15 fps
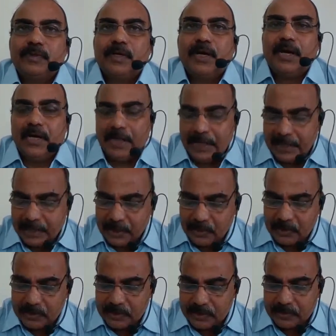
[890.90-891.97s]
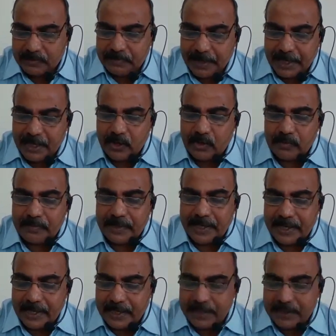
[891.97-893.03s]
unlike your braid on
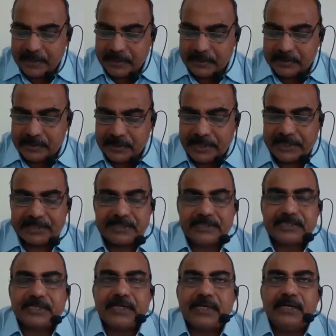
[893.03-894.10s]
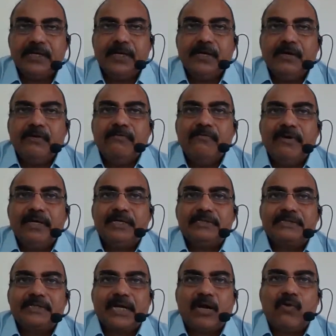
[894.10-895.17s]
braid and etc., where
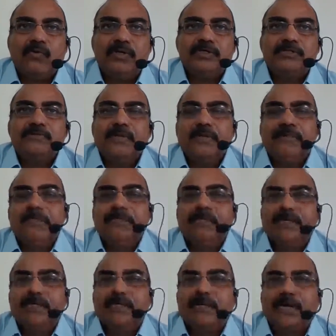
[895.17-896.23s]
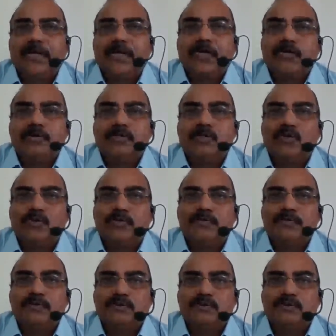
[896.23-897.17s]
covers may be there around the ropes.